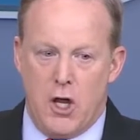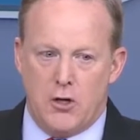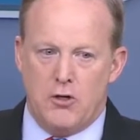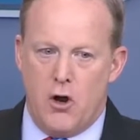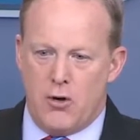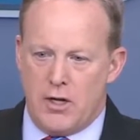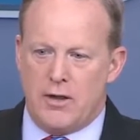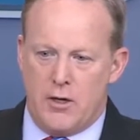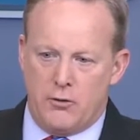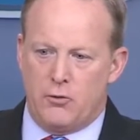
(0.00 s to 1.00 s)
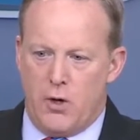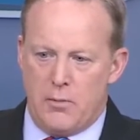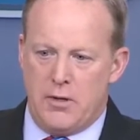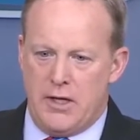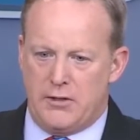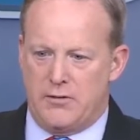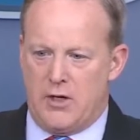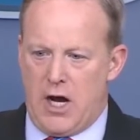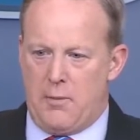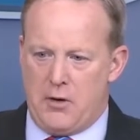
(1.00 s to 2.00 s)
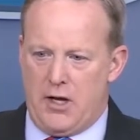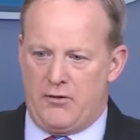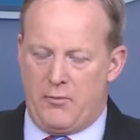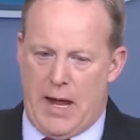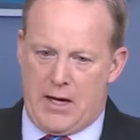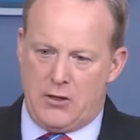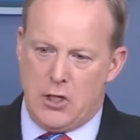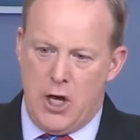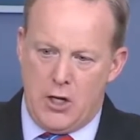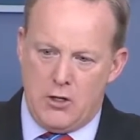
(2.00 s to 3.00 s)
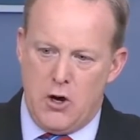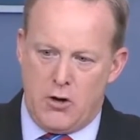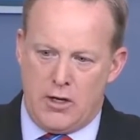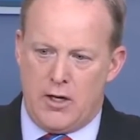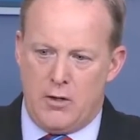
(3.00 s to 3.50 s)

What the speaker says: noting that it was one piece of a comprehensive package, noting that it